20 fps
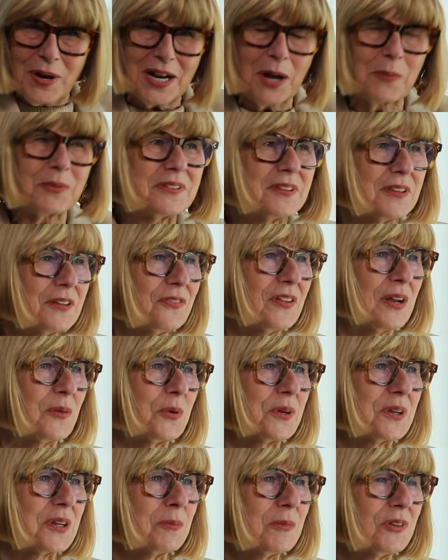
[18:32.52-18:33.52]
when I was in the Fair
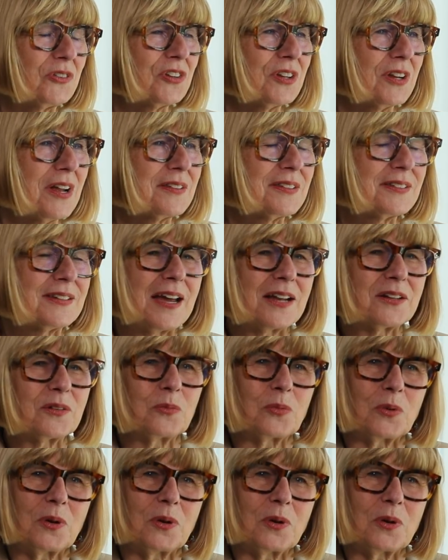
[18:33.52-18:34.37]
Work Commission, I started